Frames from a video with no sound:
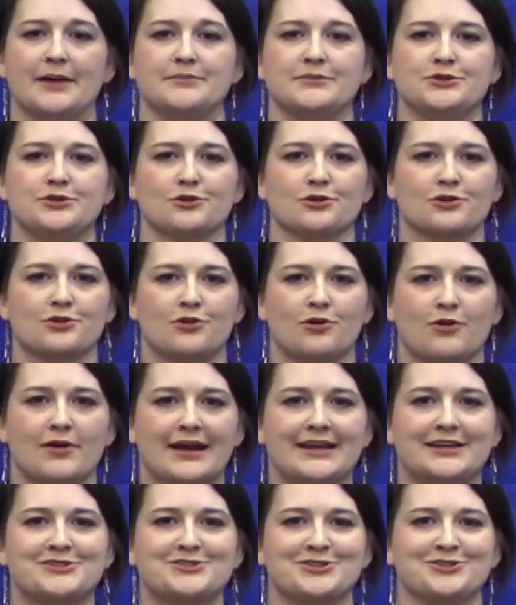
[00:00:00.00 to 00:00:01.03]
you're
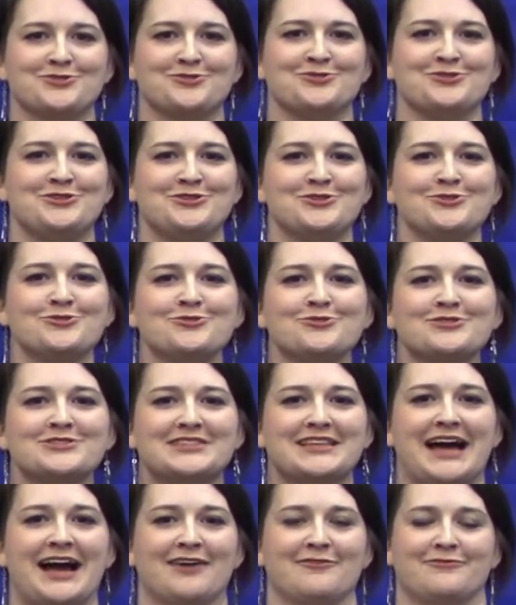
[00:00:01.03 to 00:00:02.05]
going to use
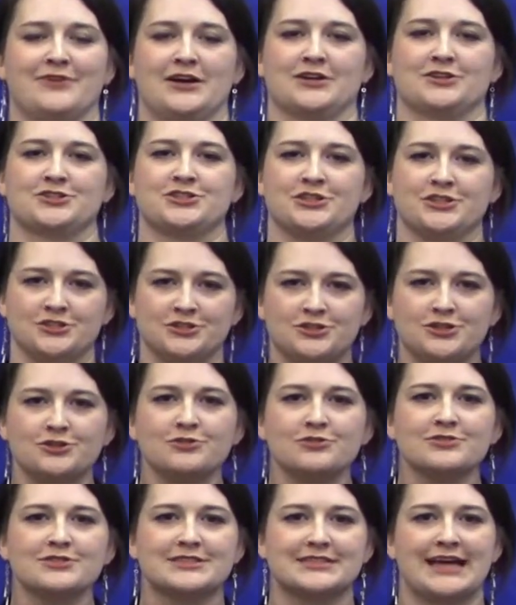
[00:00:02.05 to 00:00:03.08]
that function,
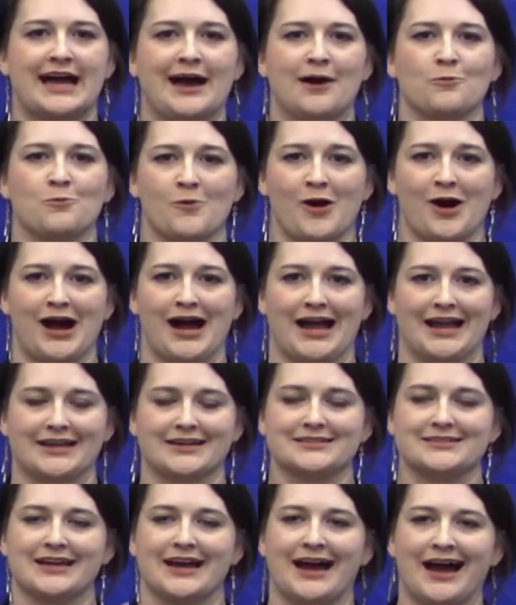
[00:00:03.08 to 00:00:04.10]
use that why
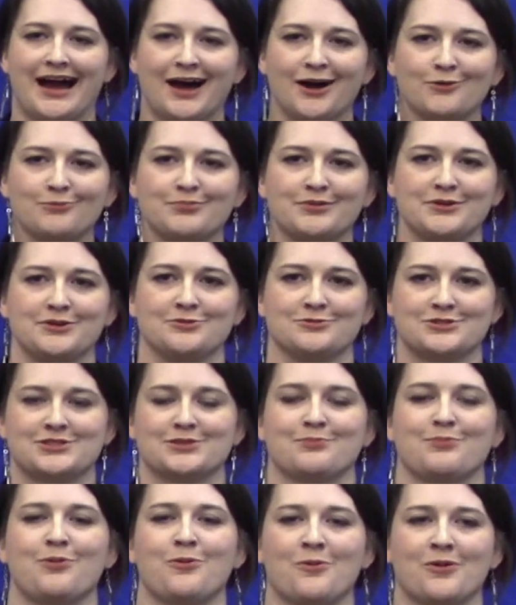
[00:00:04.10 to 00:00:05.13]
to help you
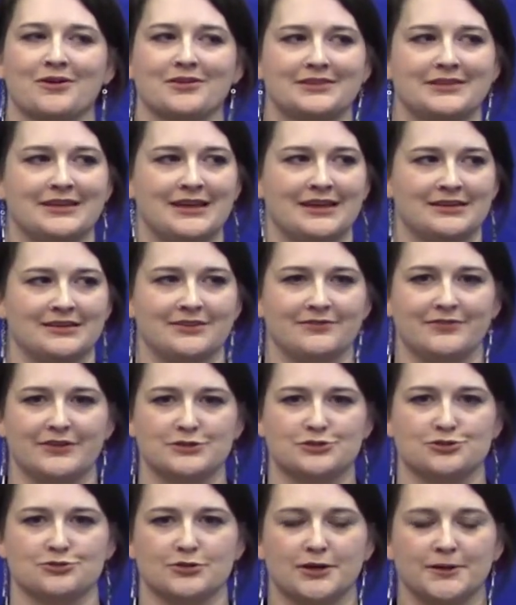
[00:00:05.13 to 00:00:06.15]
support the
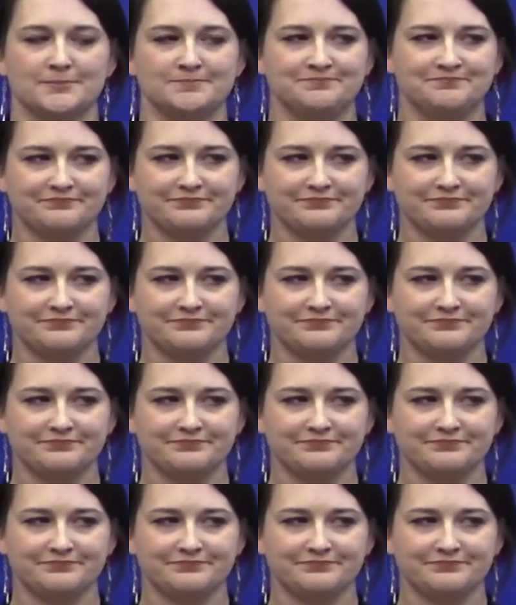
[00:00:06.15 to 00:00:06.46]
individual.